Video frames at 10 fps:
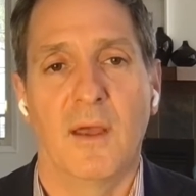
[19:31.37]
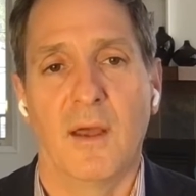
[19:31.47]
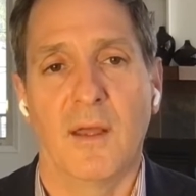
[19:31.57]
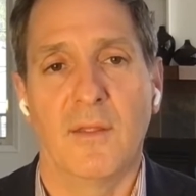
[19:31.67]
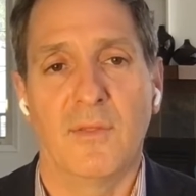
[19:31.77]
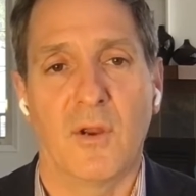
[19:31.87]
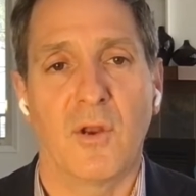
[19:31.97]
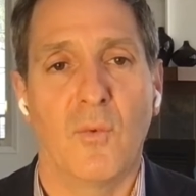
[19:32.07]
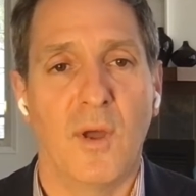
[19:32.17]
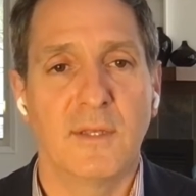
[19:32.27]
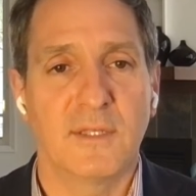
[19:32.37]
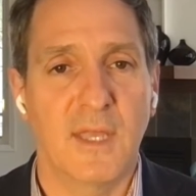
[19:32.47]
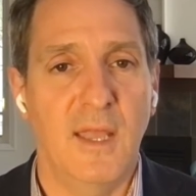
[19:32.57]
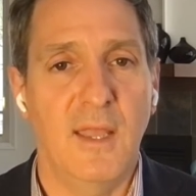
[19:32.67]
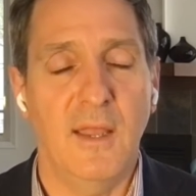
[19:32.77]
They're going to want to
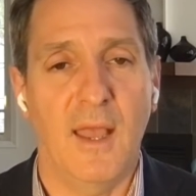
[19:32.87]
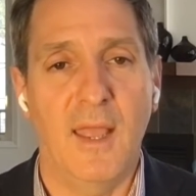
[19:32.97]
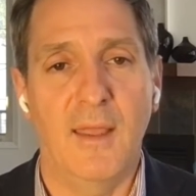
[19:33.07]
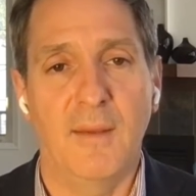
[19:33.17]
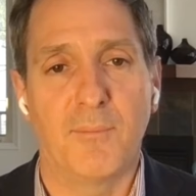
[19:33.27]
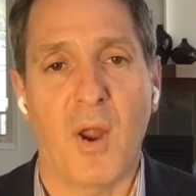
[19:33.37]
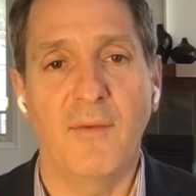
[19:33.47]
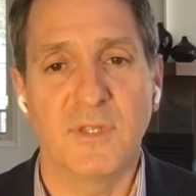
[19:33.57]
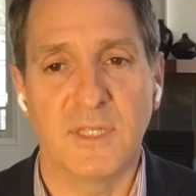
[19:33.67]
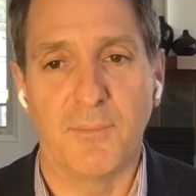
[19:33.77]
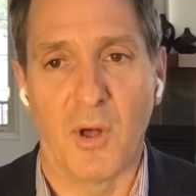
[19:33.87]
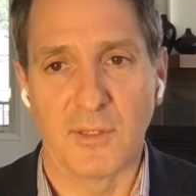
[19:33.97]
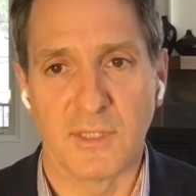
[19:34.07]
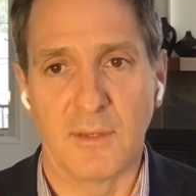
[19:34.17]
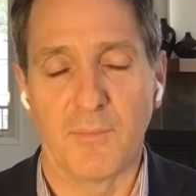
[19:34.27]
see a privacy
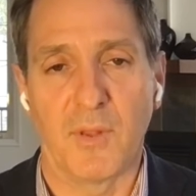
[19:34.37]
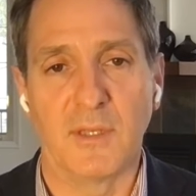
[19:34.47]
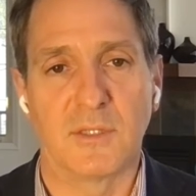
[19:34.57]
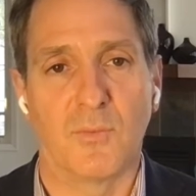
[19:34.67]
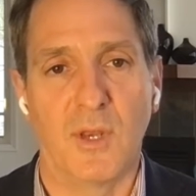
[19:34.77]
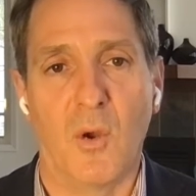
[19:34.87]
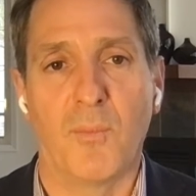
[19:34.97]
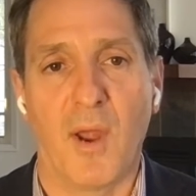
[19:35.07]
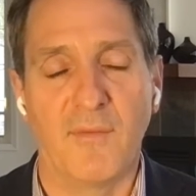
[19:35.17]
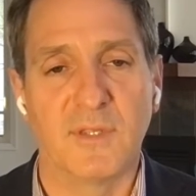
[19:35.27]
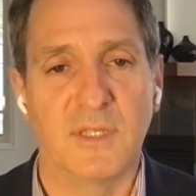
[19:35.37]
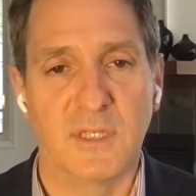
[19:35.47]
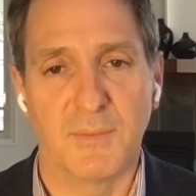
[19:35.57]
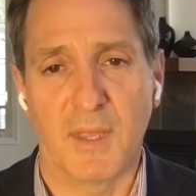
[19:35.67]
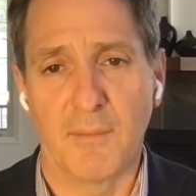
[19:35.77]
policy in place. We know privacy
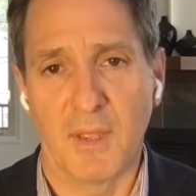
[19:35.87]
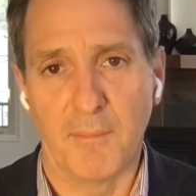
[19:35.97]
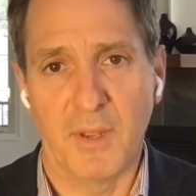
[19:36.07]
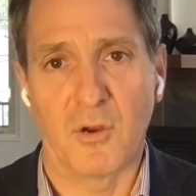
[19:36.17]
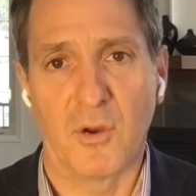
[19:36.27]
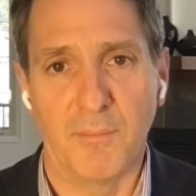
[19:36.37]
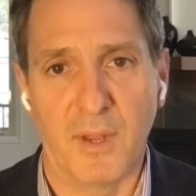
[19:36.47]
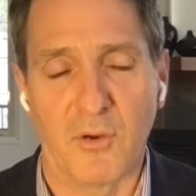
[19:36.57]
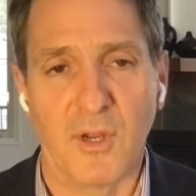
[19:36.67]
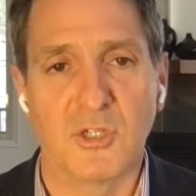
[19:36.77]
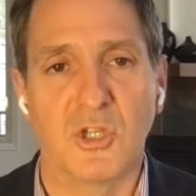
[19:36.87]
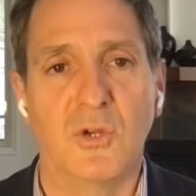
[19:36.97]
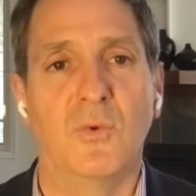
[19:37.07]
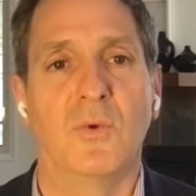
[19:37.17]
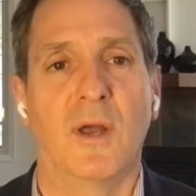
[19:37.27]
is becoming a bigger and bigger
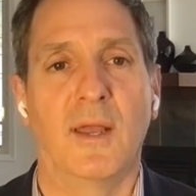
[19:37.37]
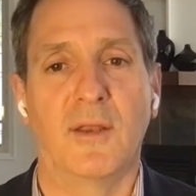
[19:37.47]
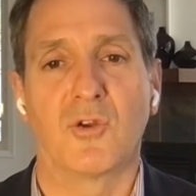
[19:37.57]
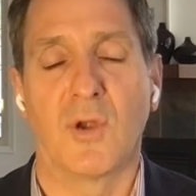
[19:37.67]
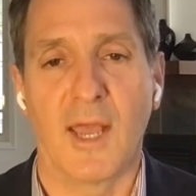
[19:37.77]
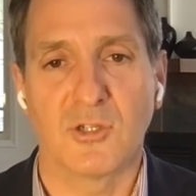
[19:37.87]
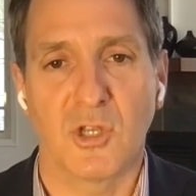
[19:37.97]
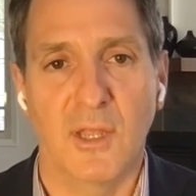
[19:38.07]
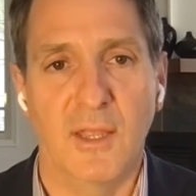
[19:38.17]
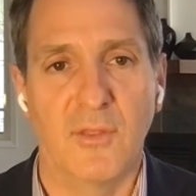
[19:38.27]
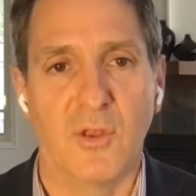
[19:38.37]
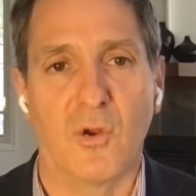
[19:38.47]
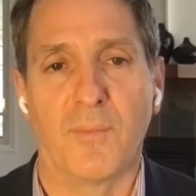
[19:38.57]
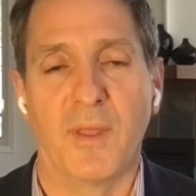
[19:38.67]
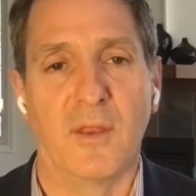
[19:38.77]
issue internationally. The
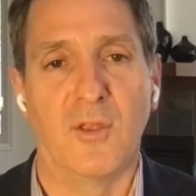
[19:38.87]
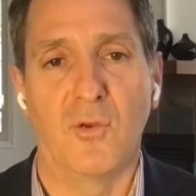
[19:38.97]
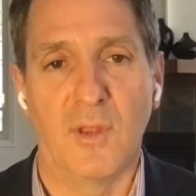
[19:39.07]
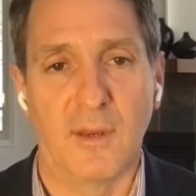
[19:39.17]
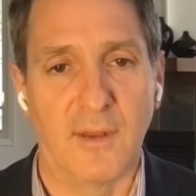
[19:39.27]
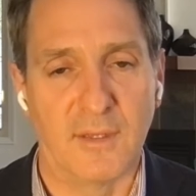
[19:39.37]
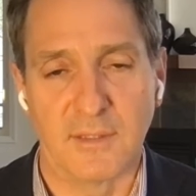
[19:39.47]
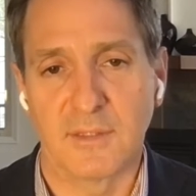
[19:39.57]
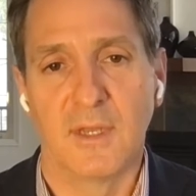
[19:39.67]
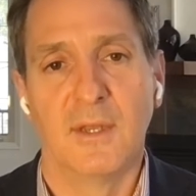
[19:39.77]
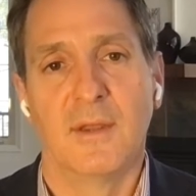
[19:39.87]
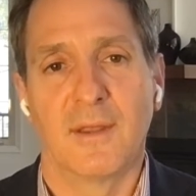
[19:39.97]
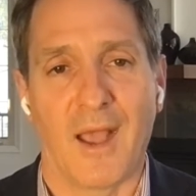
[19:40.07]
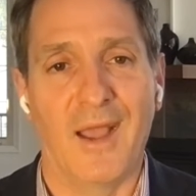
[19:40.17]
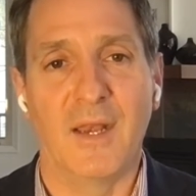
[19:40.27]
European Union has
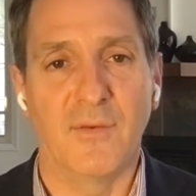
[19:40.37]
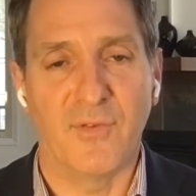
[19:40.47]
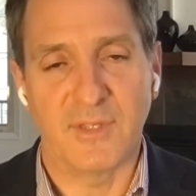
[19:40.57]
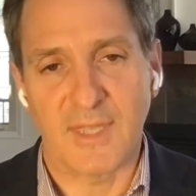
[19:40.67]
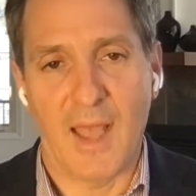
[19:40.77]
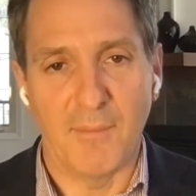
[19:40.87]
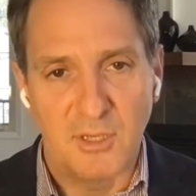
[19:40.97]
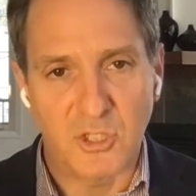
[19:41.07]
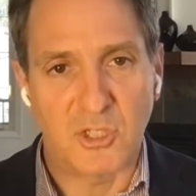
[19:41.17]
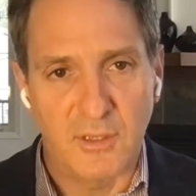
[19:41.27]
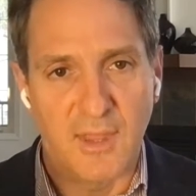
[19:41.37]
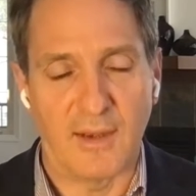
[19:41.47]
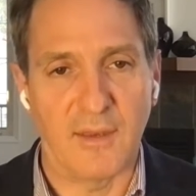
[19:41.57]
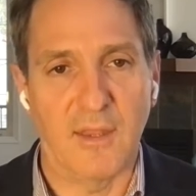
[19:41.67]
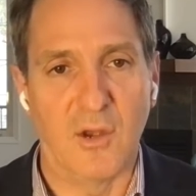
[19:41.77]
kind of established
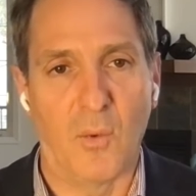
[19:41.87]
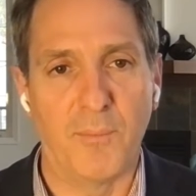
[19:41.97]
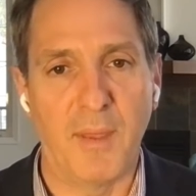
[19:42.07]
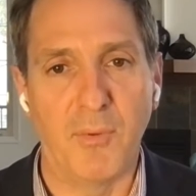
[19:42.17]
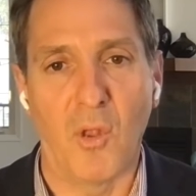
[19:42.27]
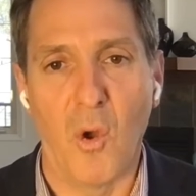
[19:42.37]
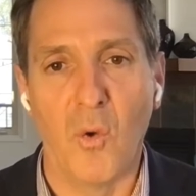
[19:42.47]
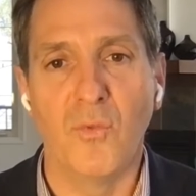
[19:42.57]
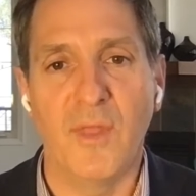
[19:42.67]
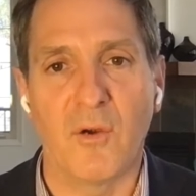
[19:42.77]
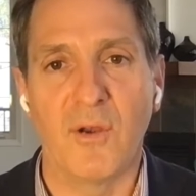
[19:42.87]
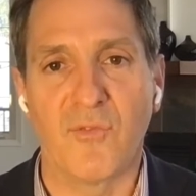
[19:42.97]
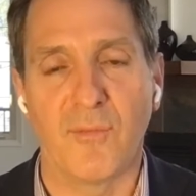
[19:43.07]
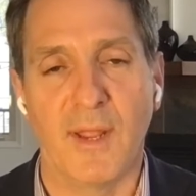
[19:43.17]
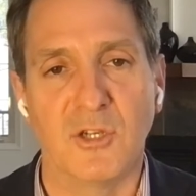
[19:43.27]
that people own their
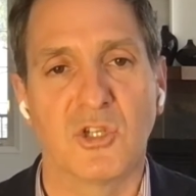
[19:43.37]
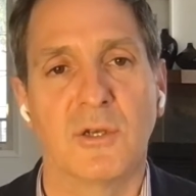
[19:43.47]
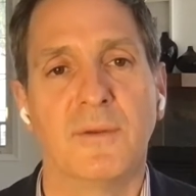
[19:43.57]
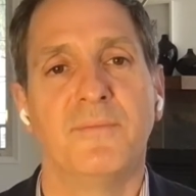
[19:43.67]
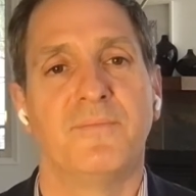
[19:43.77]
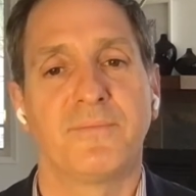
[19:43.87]
information,